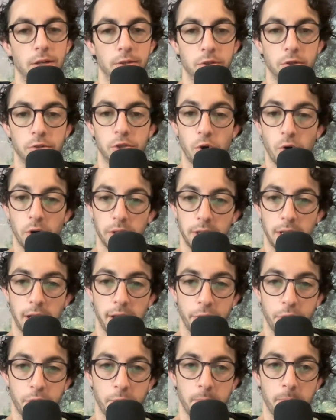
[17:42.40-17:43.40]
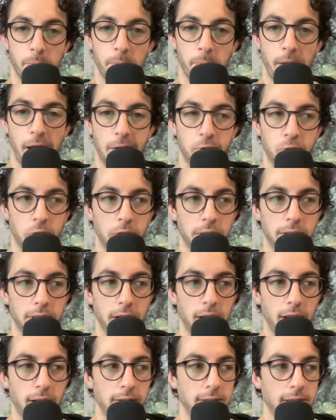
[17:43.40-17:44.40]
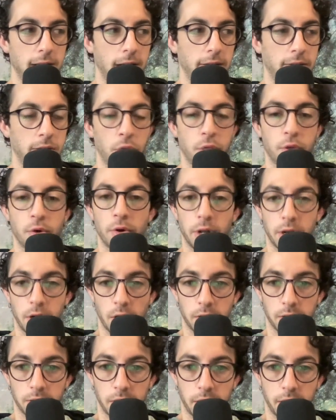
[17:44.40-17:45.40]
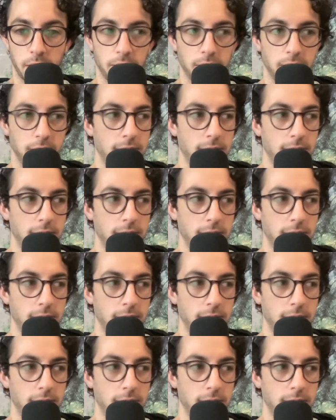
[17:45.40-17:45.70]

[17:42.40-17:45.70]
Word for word: So during the anthem, Patrick stands at the 30 yard line.